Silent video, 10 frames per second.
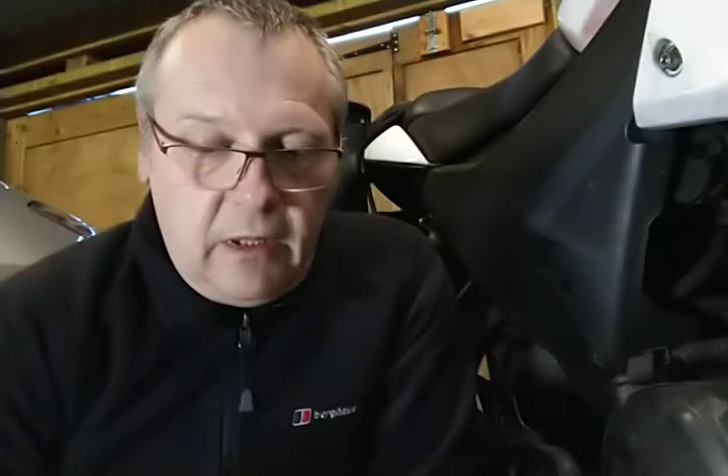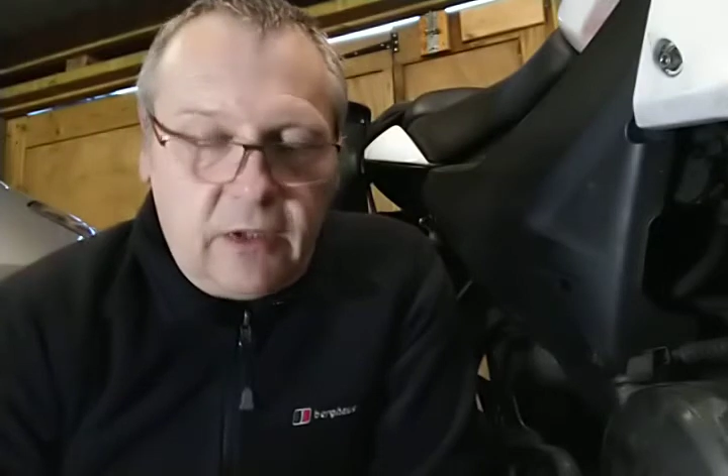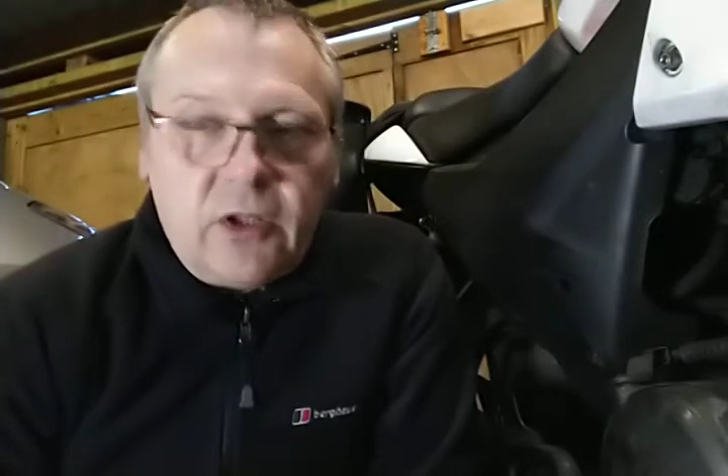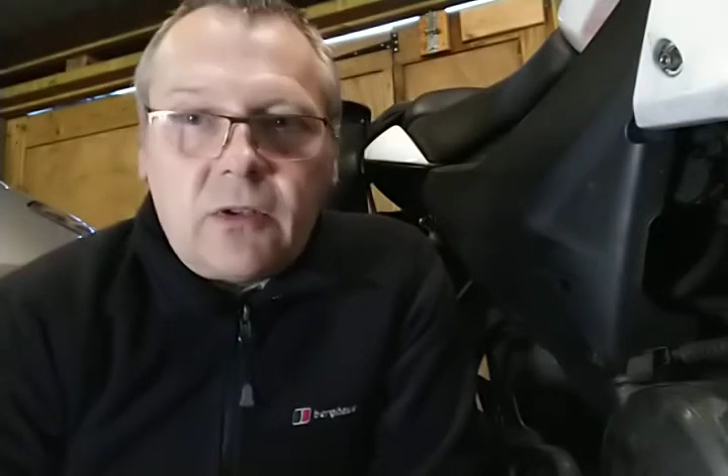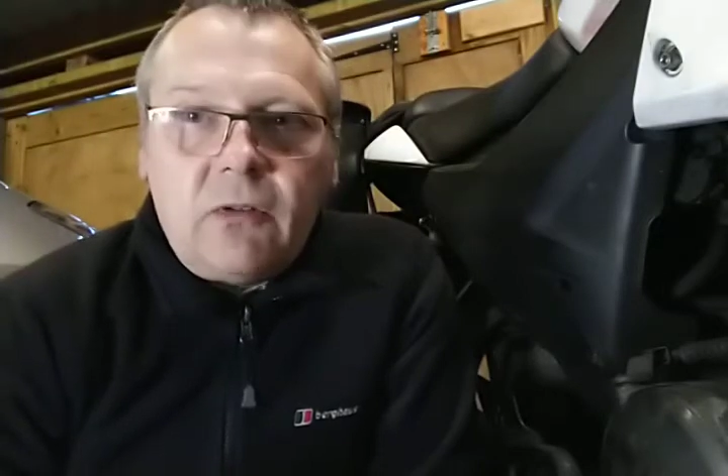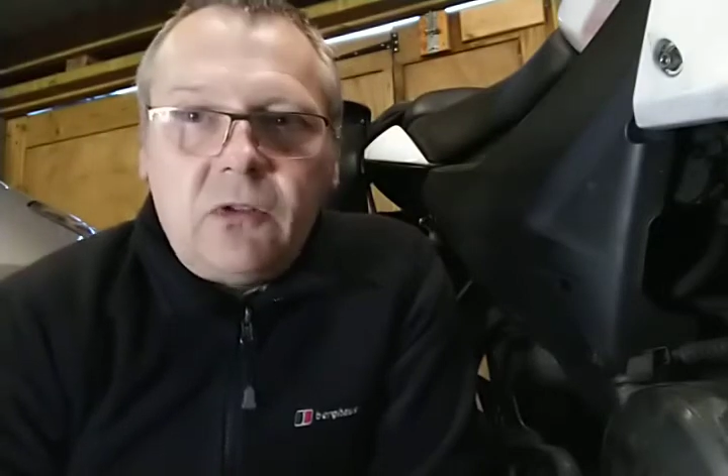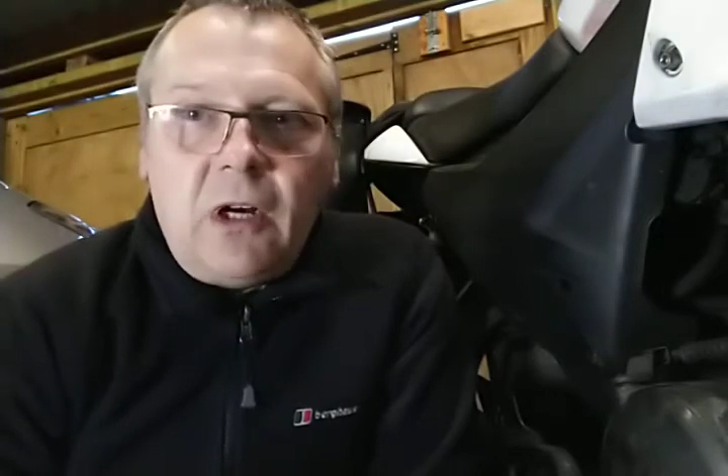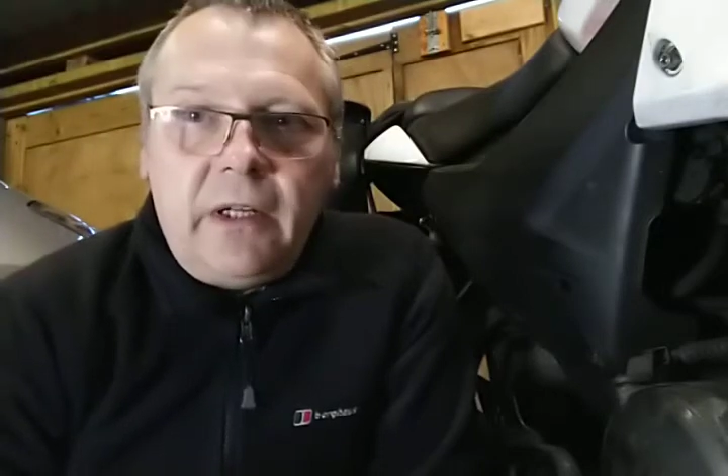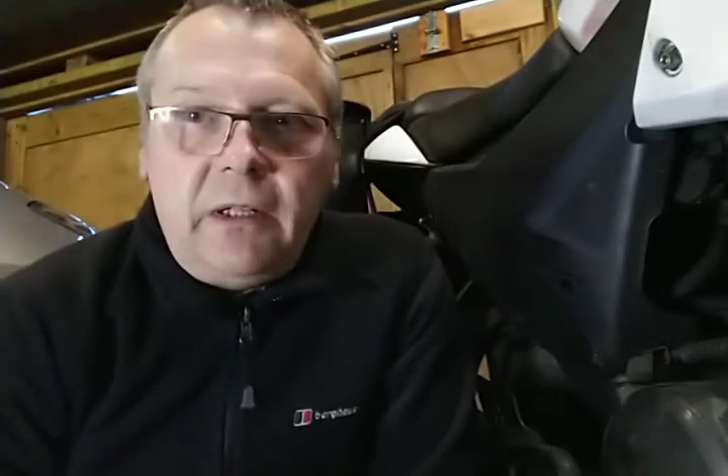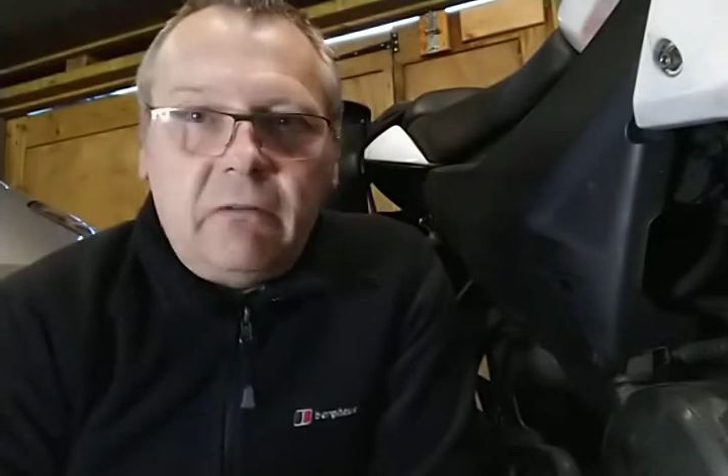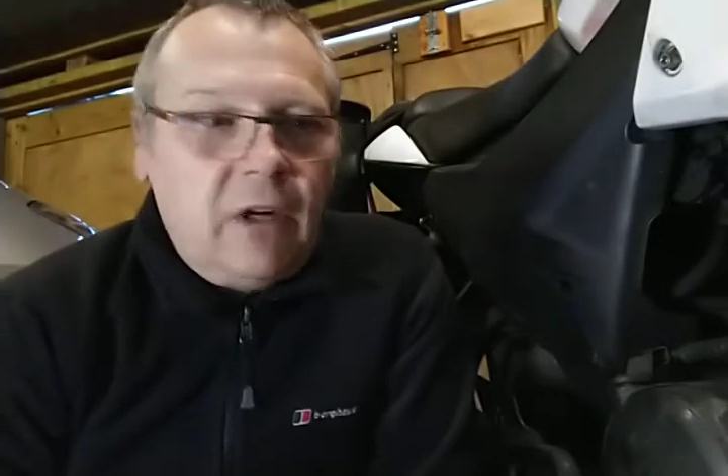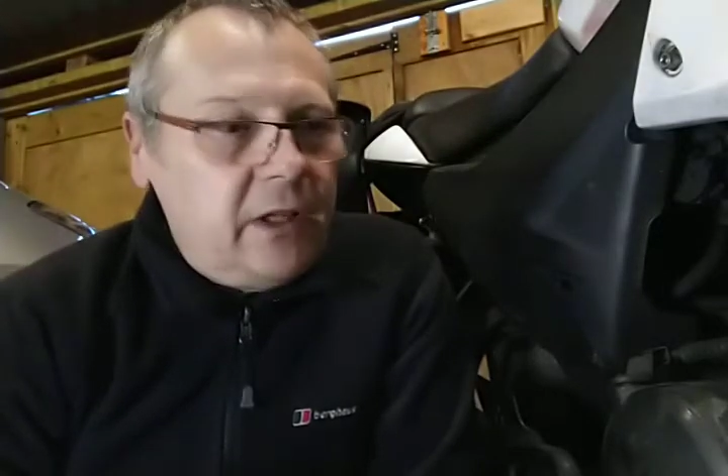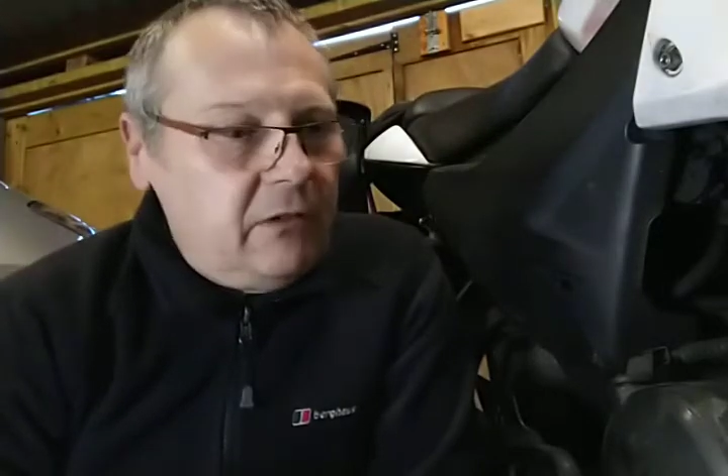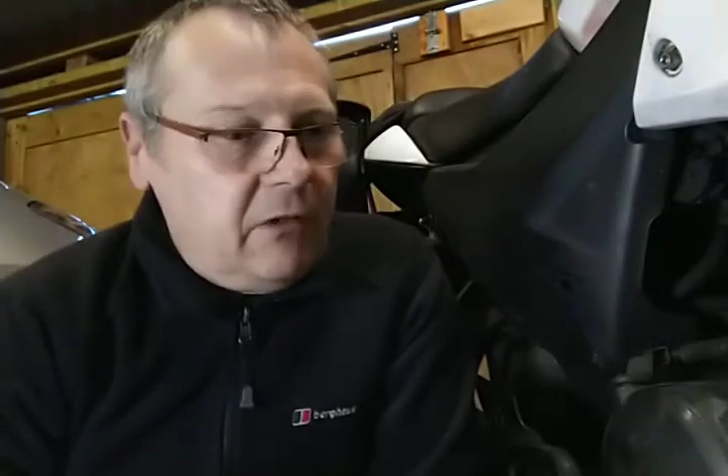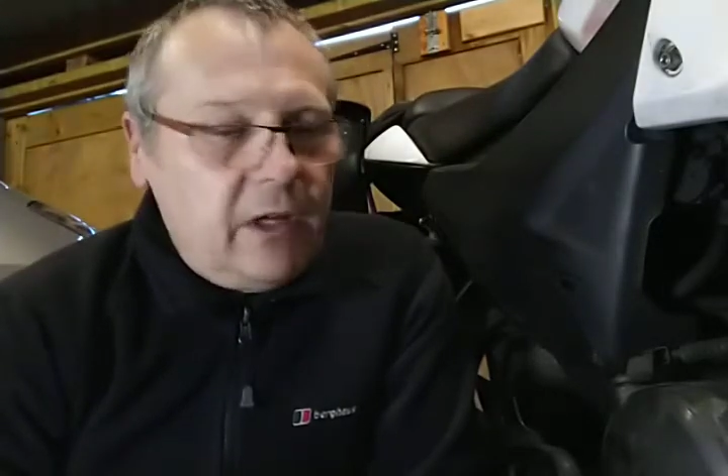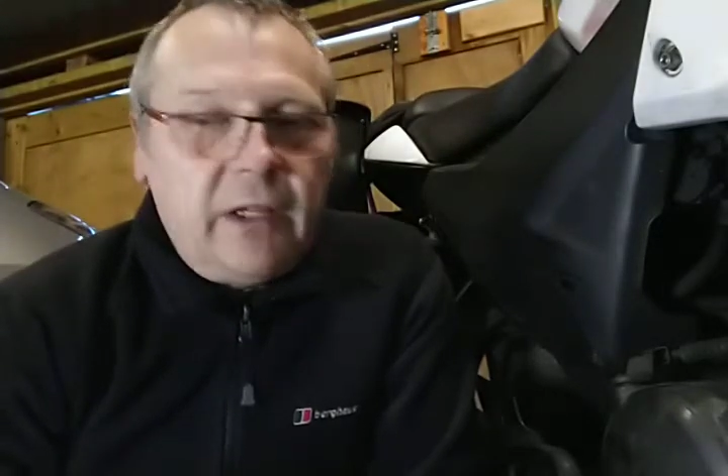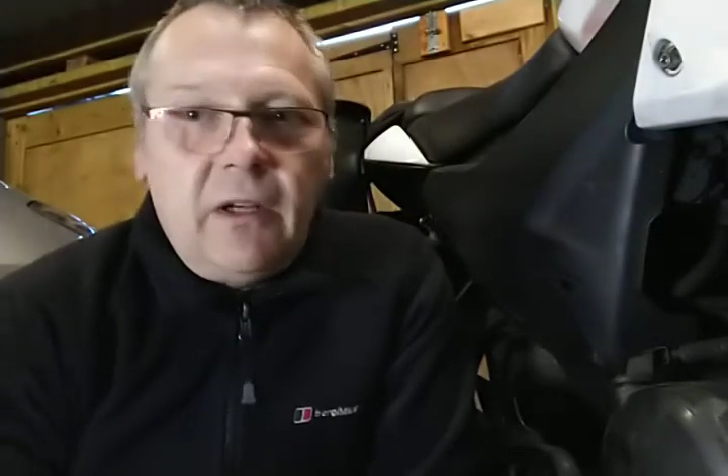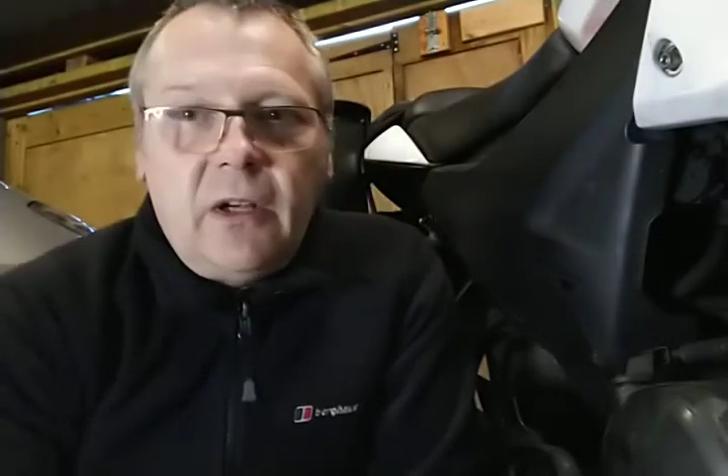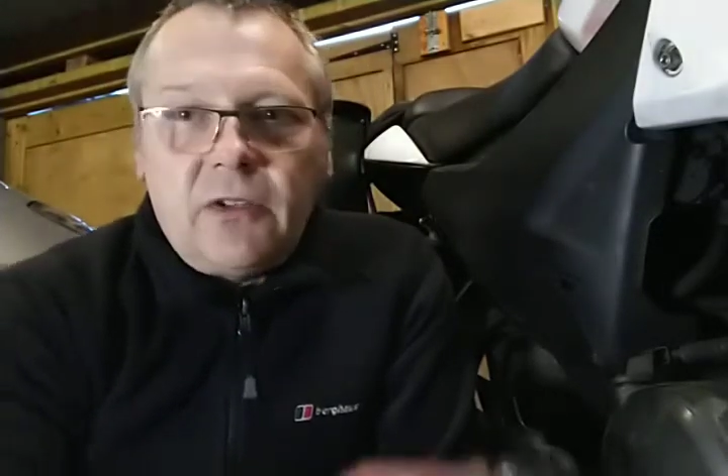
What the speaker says: Just rain, rain, rain.